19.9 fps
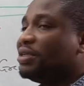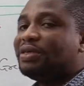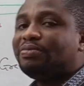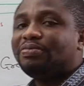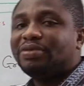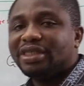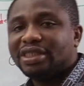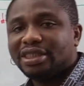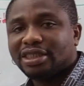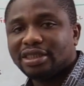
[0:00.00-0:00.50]

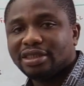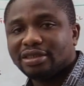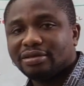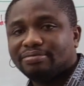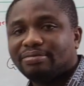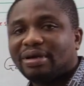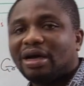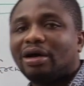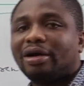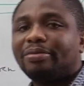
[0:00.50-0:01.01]
PPT,
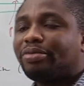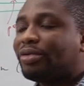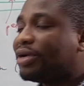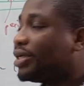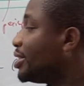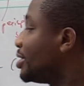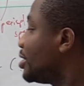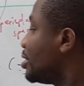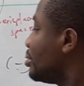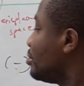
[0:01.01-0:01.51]

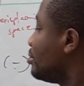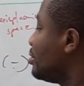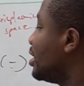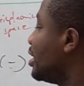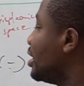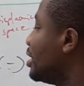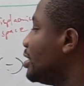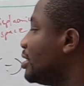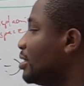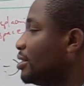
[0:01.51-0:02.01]
PowerPoint,
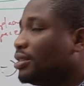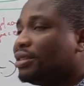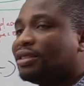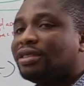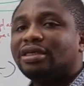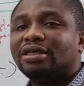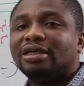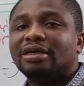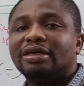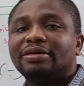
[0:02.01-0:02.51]
meaning
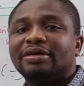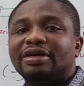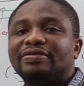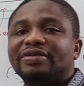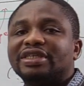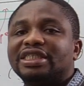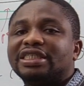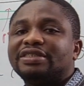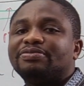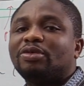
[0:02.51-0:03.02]

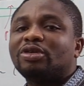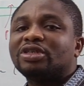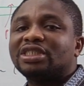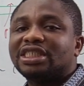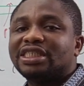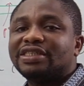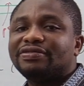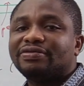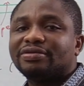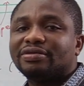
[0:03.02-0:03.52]
if it is
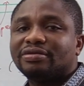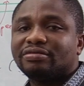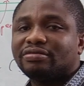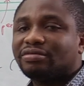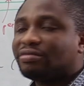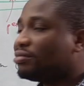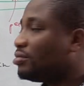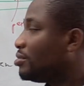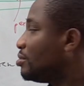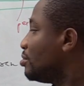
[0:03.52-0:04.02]
positive,
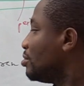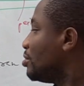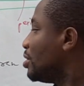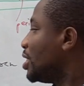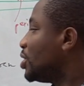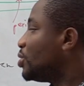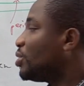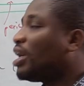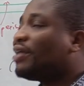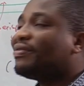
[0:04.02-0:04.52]

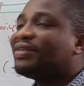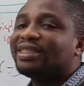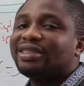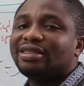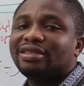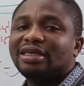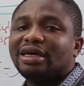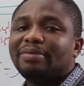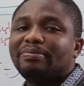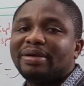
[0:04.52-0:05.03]
it will have
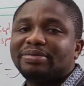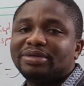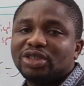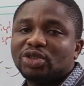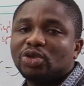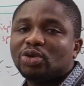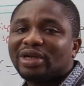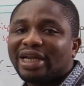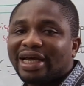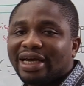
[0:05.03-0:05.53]
a
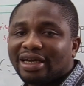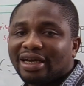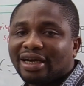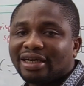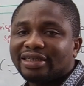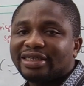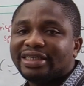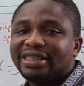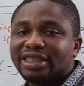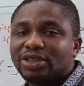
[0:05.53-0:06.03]

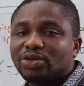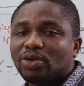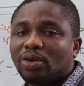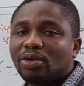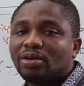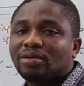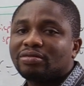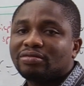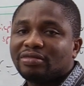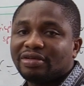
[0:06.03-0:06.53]
peptidoglycan in it,
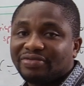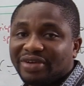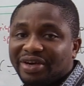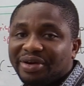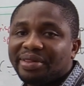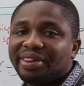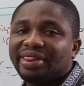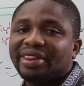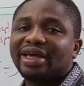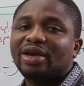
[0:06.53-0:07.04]
or a
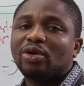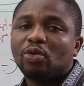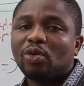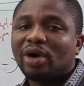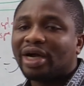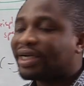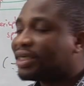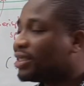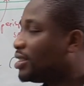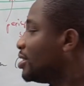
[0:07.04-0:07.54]
very thick
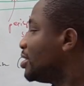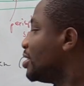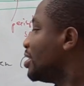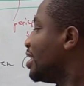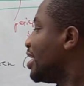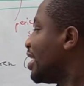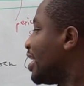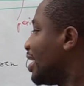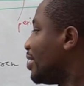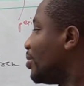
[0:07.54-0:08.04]
one,
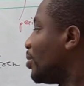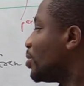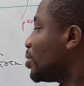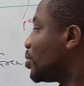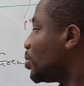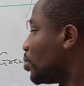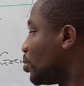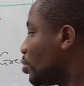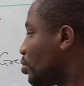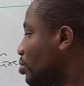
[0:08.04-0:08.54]
and
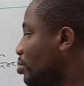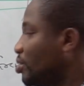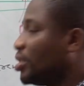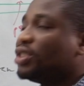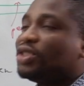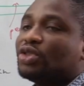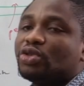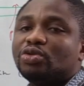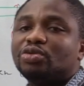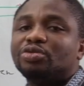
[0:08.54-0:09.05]
also
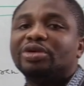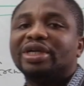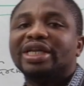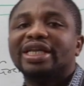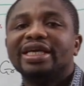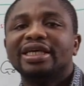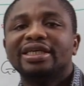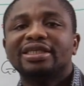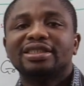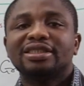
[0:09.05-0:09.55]
it will
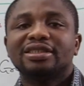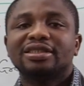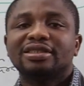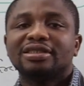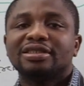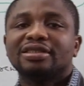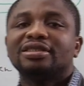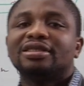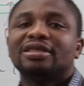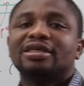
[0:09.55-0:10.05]
release
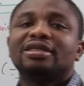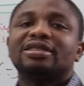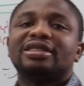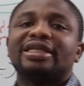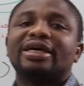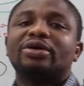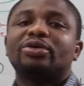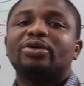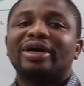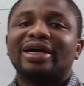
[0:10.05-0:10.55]

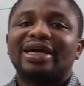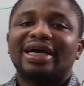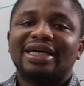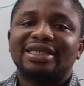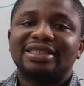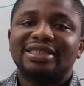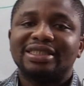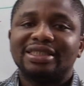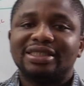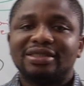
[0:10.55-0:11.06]
teichoic
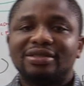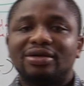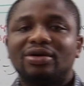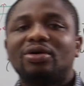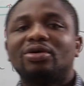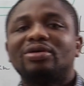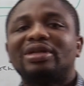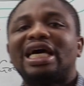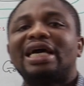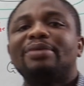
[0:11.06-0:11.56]
acid
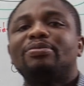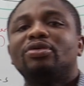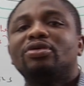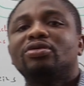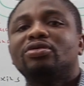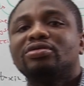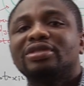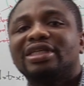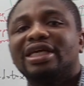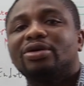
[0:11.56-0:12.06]
or
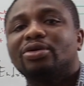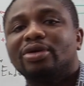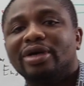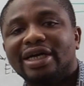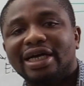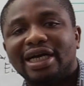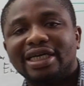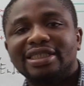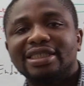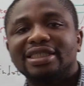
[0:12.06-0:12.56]

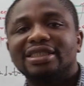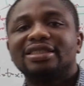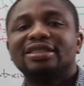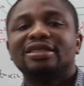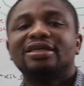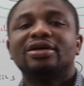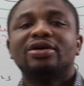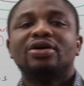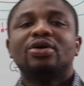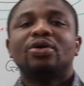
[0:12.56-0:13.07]
lipoteichoic acid
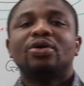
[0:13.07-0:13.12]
